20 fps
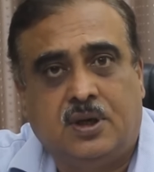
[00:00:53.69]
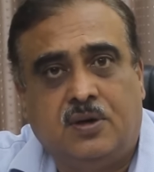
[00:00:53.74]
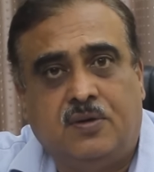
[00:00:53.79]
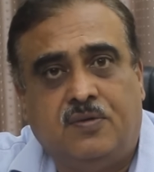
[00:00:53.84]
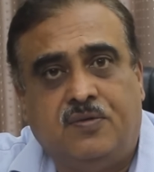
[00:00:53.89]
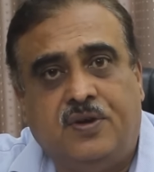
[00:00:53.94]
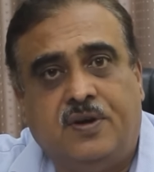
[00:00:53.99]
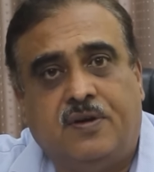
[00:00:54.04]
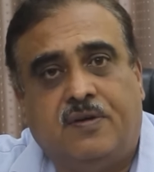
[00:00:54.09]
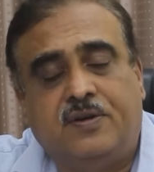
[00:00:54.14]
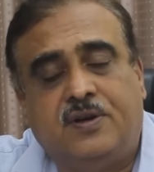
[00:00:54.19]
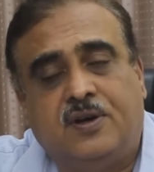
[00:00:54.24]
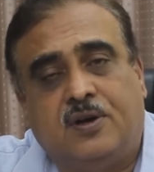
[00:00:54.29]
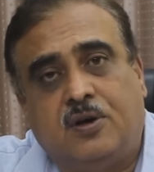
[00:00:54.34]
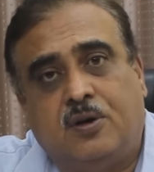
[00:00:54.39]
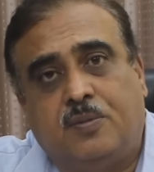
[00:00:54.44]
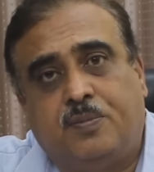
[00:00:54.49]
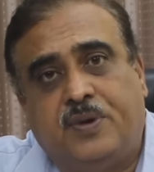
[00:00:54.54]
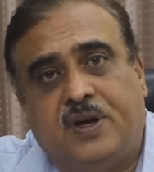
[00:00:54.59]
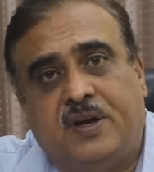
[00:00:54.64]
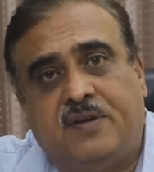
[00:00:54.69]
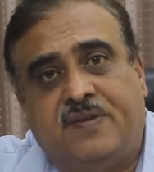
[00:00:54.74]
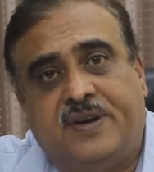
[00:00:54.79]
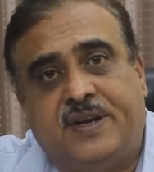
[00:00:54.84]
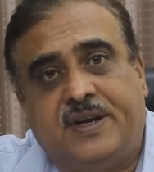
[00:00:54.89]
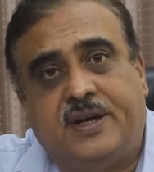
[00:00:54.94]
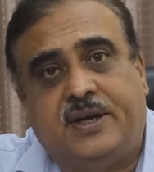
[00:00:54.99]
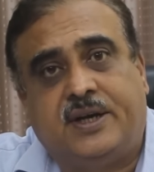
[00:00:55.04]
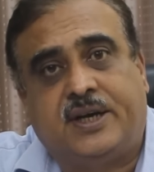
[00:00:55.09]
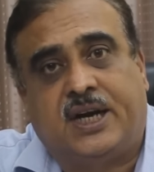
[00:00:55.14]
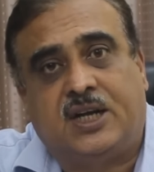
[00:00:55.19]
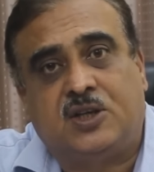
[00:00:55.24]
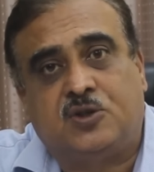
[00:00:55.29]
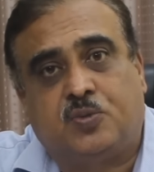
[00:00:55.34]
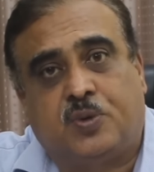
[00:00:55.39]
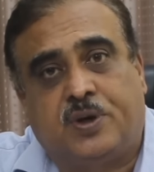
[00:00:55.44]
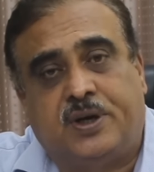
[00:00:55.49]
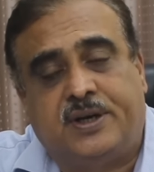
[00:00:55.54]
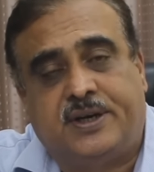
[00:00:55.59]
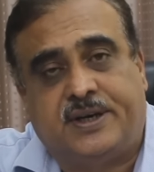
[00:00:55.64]
We have developed a very
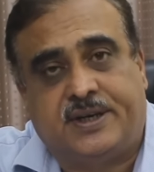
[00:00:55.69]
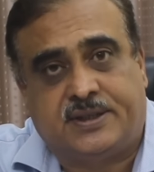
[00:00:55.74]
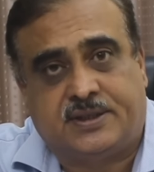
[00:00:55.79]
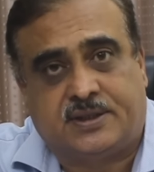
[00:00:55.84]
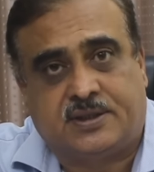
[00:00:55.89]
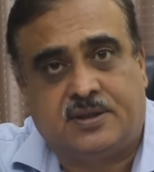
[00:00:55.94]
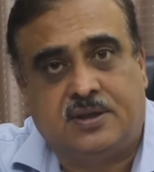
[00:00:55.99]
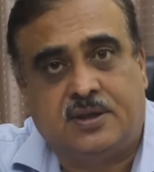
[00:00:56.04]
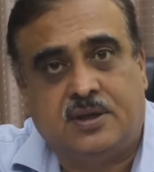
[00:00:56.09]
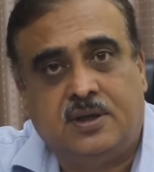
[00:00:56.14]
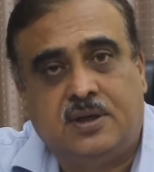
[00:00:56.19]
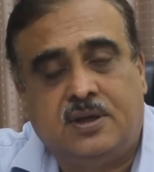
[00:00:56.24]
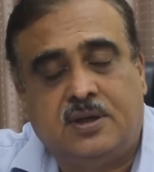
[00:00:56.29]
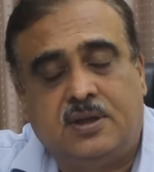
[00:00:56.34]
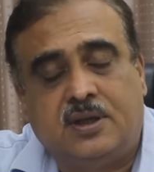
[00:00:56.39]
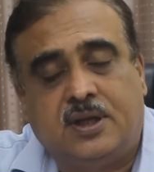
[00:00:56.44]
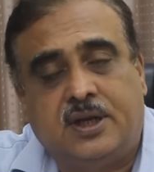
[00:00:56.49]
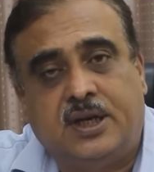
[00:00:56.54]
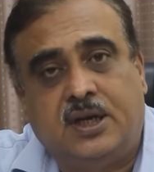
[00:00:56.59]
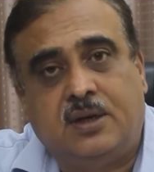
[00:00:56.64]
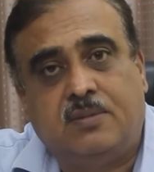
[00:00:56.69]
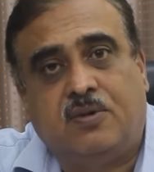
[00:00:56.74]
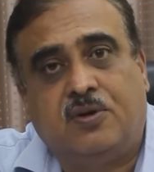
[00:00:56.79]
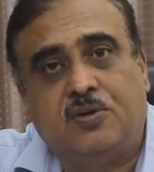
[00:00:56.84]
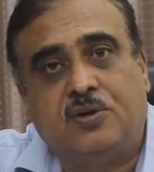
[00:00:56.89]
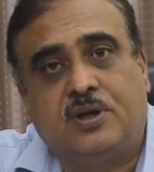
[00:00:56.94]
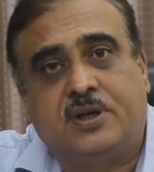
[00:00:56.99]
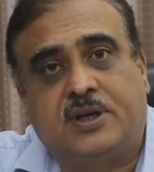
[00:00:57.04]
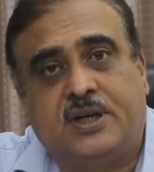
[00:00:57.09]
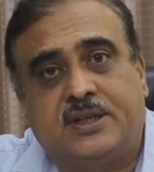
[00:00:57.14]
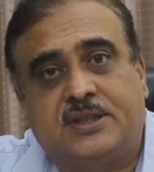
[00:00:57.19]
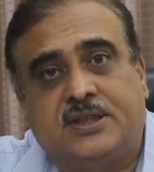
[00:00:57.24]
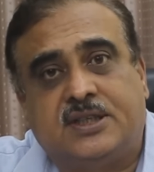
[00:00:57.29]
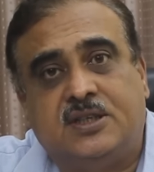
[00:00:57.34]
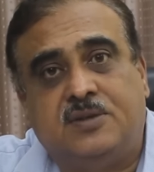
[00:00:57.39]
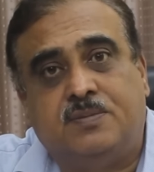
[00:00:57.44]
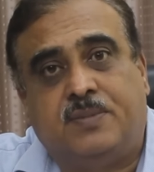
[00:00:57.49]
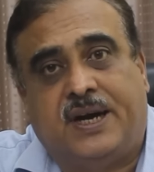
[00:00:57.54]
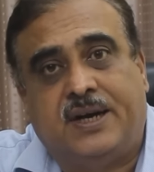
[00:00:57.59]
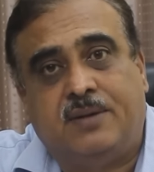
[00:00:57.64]
transparent test. The name of the test
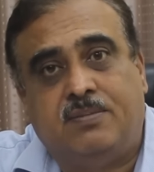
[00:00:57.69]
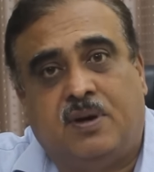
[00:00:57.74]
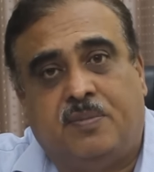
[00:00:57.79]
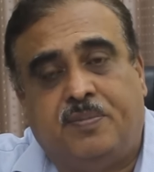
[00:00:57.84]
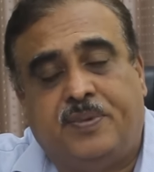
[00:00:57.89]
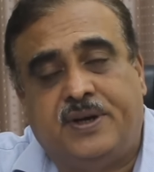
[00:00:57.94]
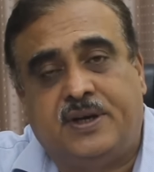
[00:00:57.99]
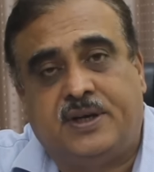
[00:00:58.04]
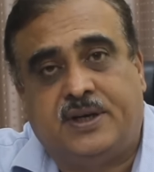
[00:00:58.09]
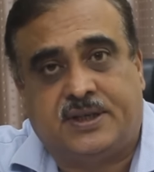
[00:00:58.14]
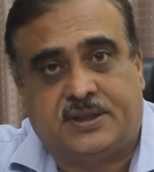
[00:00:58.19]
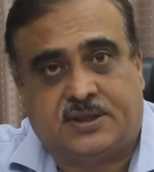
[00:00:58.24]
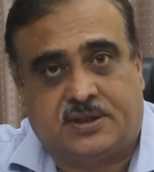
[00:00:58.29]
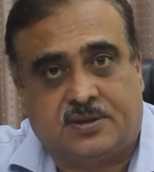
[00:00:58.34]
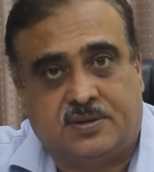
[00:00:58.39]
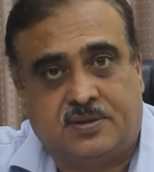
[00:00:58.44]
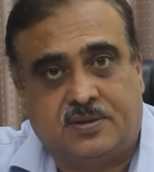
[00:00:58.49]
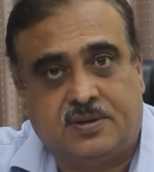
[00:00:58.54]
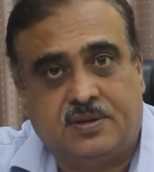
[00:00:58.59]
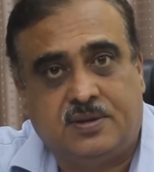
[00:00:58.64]
is mind mapping test.